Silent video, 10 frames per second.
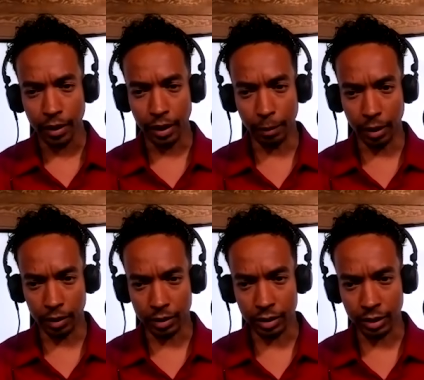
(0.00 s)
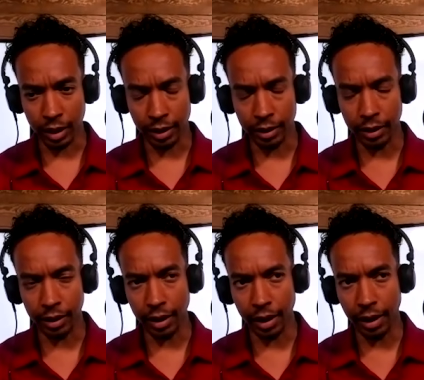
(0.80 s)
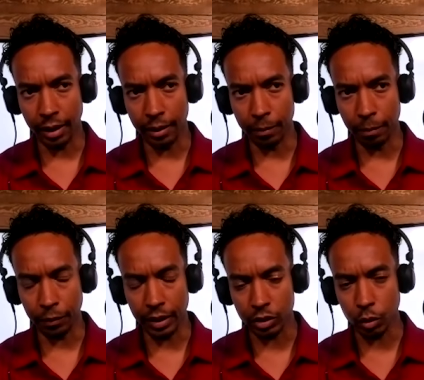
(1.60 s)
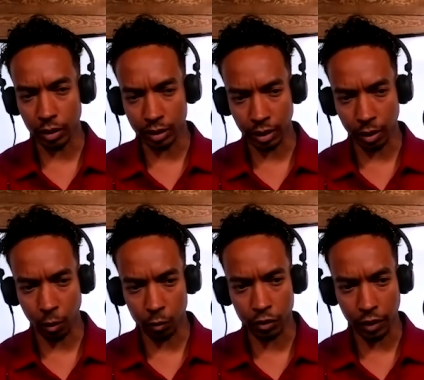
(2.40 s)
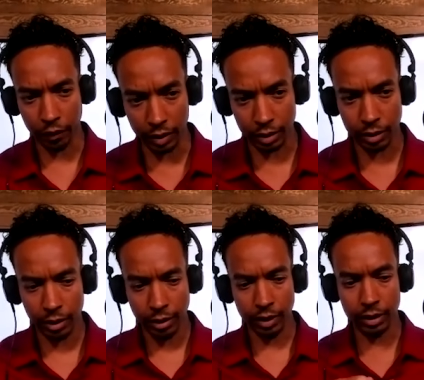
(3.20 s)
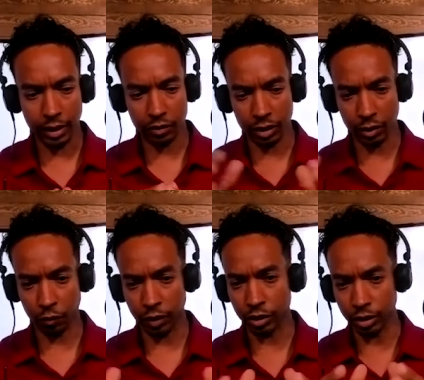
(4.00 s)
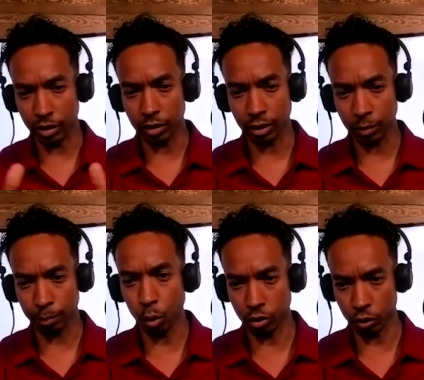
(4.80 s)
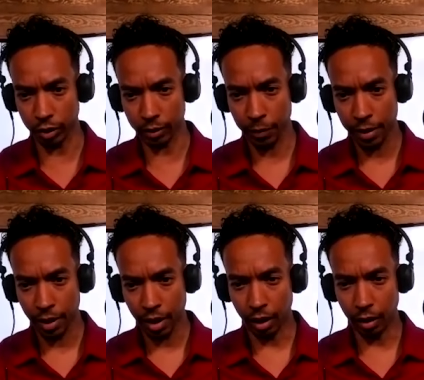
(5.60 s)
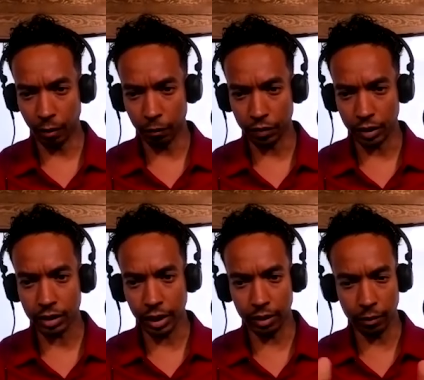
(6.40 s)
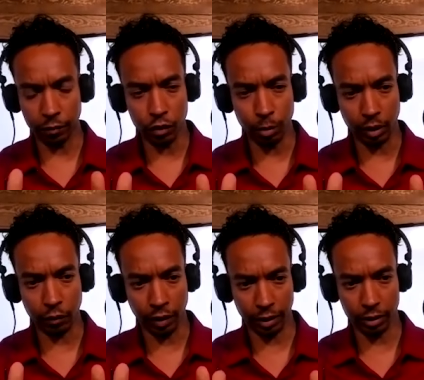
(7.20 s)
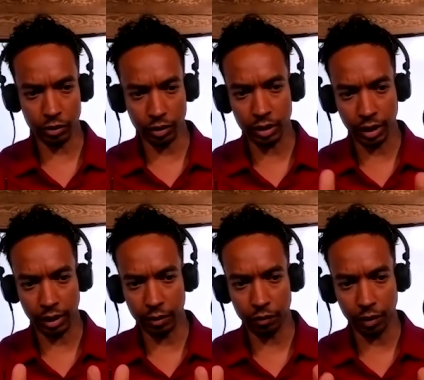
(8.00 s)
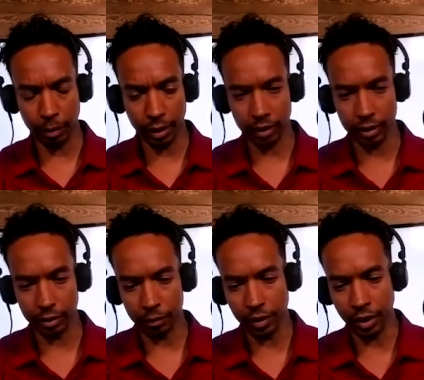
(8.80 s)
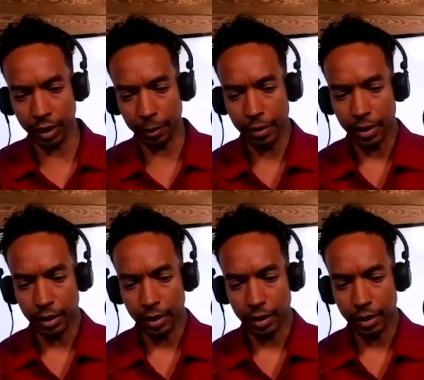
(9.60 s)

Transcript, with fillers: in American society and think to ourselves that this, this gives a sufficient portrait of the state of human affairs or the state of American uh,